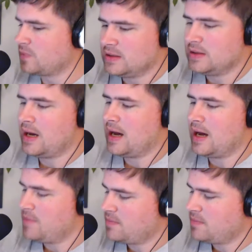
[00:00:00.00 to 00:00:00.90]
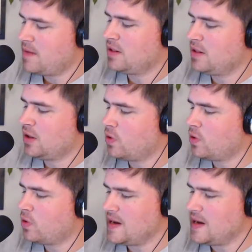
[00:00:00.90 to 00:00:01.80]
maybe a little worn
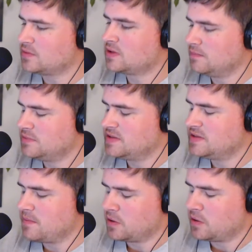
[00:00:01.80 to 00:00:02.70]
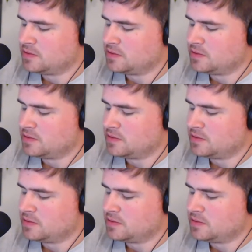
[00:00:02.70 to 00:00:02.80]
down come December.